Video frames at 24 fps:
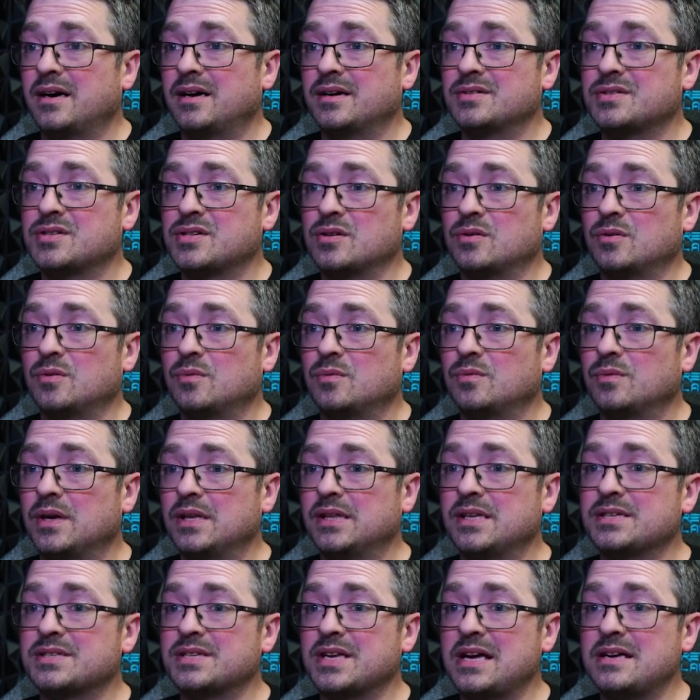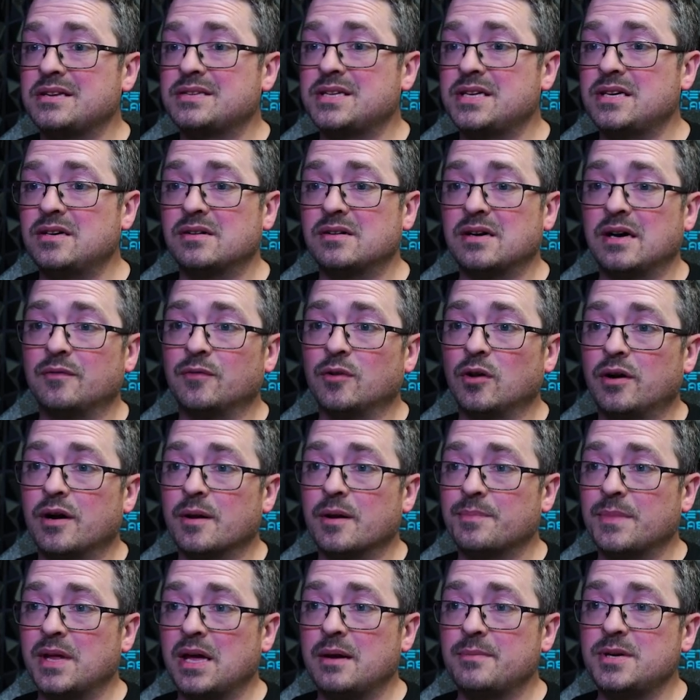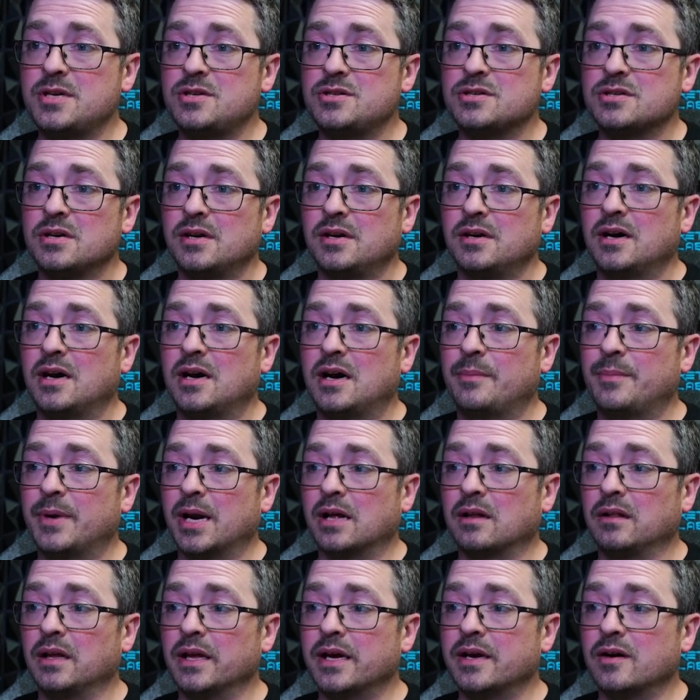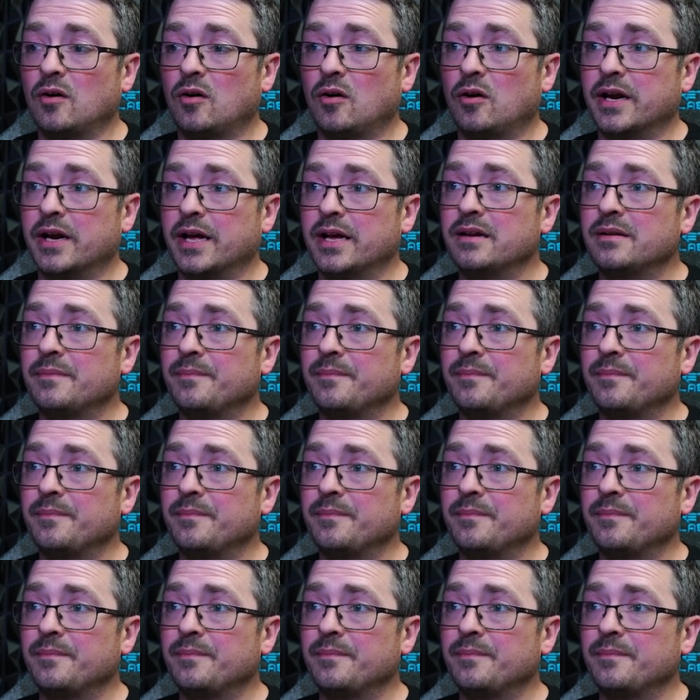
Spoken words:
So in this case here, I've loaded up the image. I'm going to click on it.